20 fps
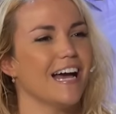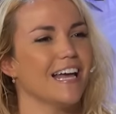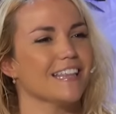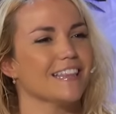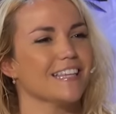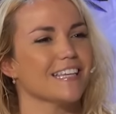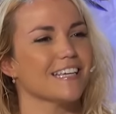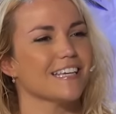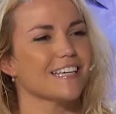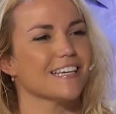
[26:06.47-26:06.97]
I
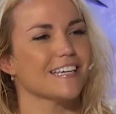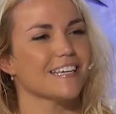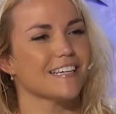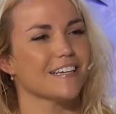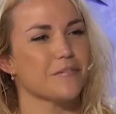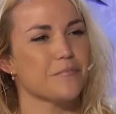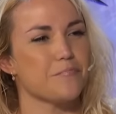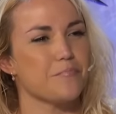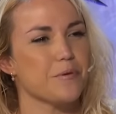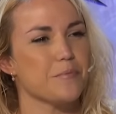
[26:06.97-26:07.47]
think
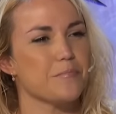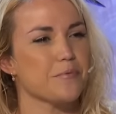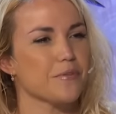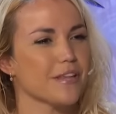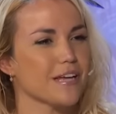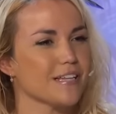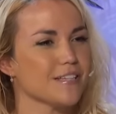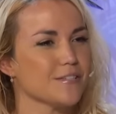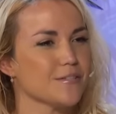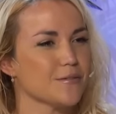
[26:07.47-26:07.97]
people
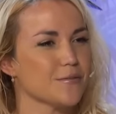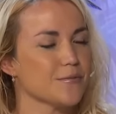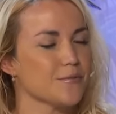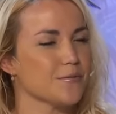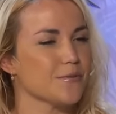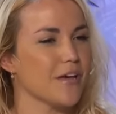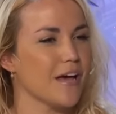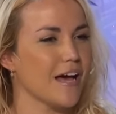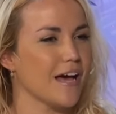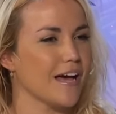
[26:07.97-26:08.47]
that do
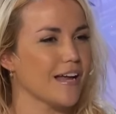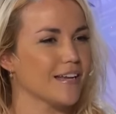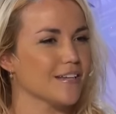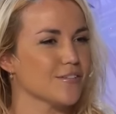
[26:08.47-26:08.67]
that,